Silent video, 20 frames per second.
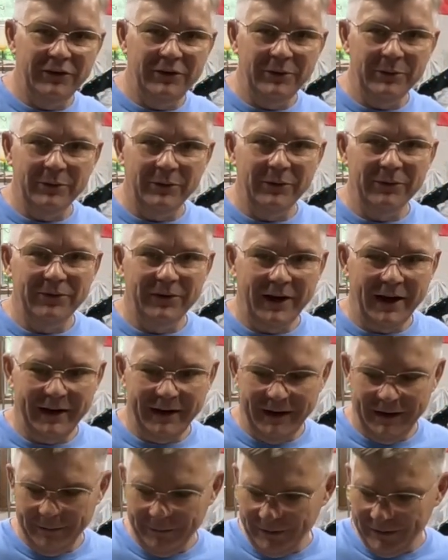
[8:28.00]
that you won't
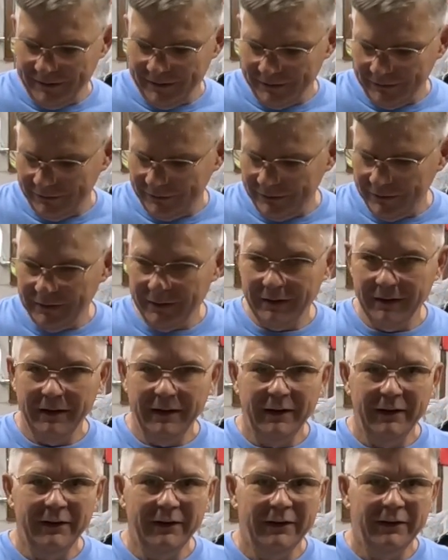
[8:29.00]
find anywhere else.
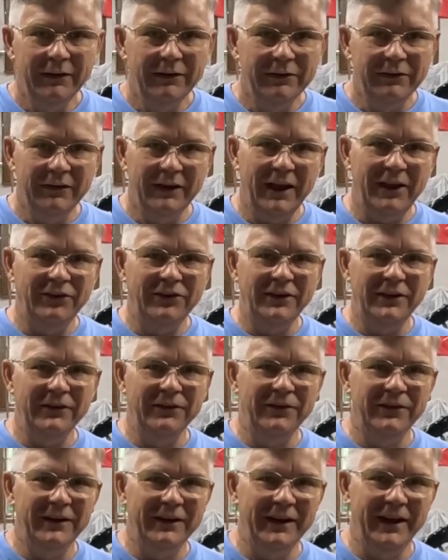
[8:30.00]
So that's
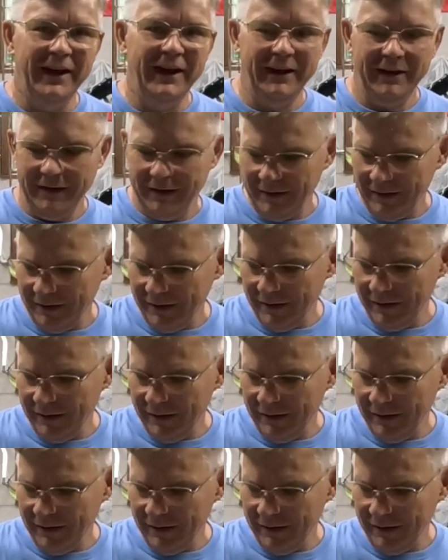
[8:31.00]
it for today.